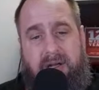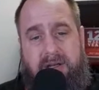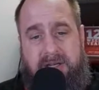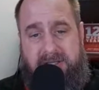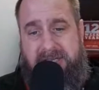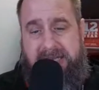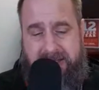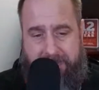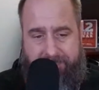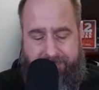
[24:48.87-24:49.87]
to see
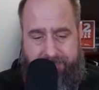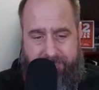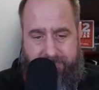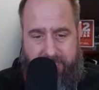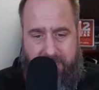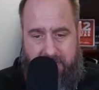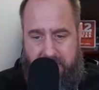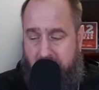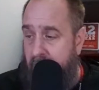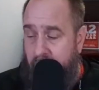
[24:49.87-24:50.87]
them.
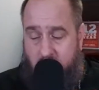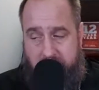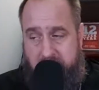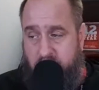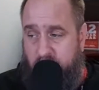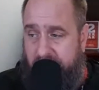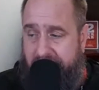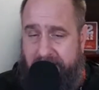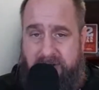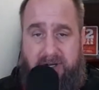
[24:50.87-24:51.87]
Could be Google
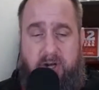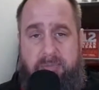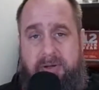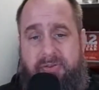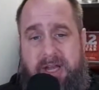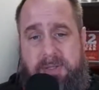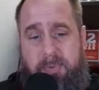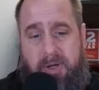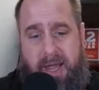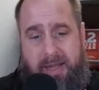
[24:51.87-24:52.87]
ads. It could be
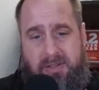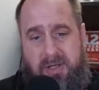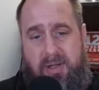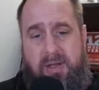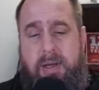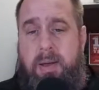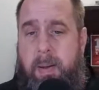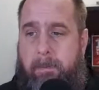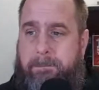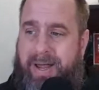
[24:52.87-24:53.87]
Facebook ads.
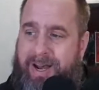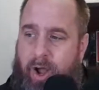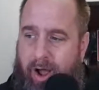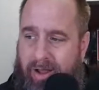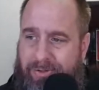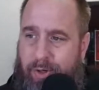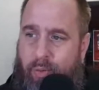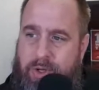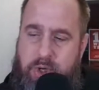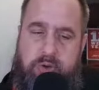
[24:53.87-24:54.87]
But it also,
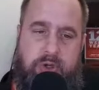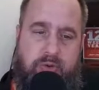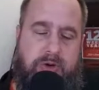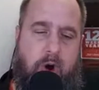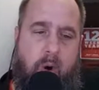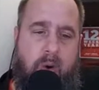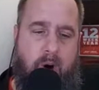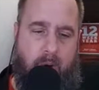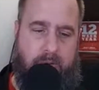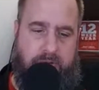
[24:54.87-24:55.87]
when you do
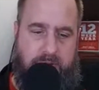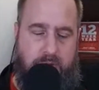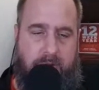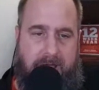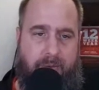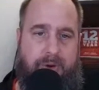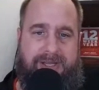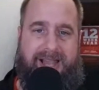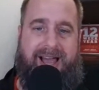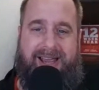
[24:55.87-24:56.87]
co-hosts, you can
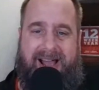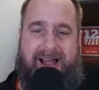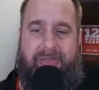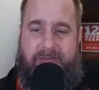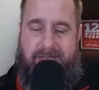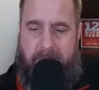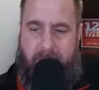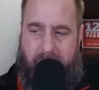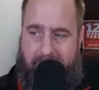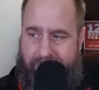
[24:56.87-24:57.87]
rely on
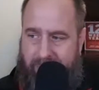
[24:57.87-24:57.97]
them, right?